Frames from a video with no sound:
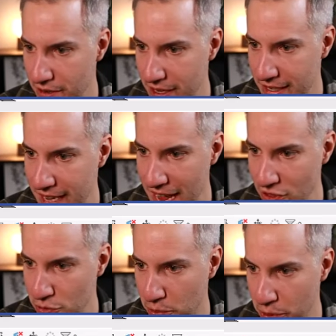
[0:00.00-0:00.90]
a
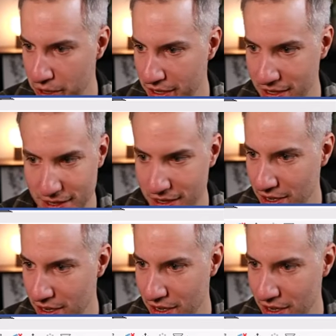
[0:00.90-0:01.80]
dashboard
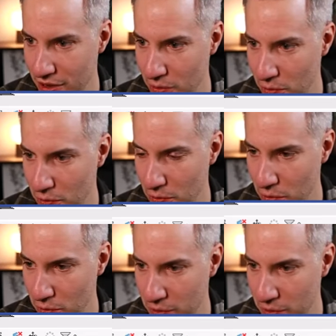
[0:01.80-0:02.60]
with